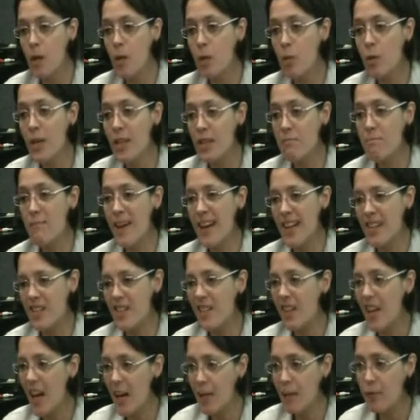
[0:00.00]
what makes
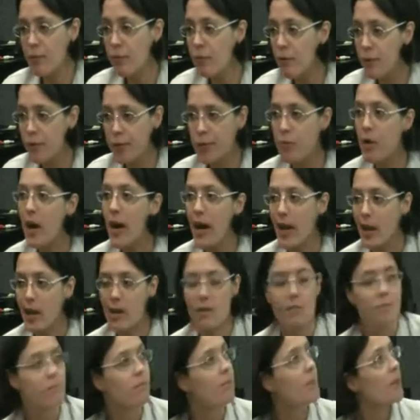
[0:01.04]
life worthwhile
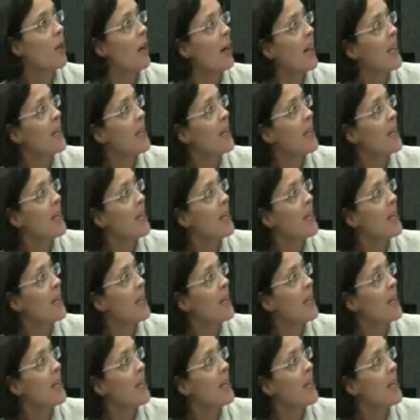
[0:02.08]
know,